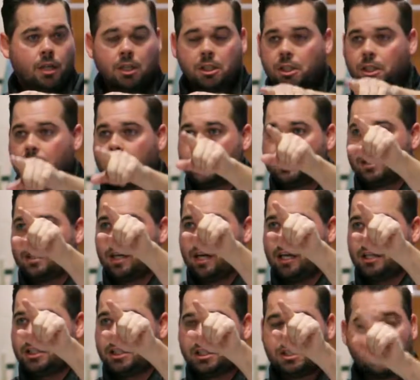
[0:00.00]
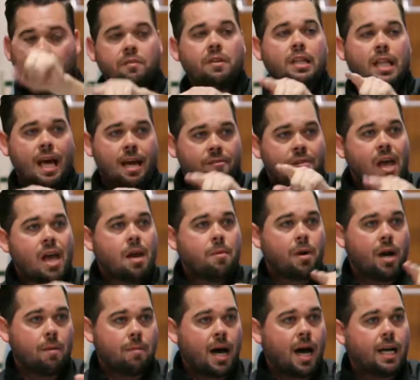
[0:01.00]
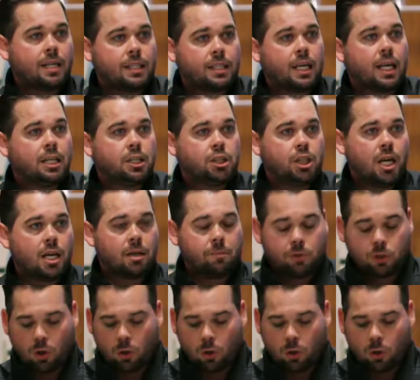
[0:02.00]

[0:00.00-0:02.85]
She is, she is of the line of Abraham, Isaac, and Jacob.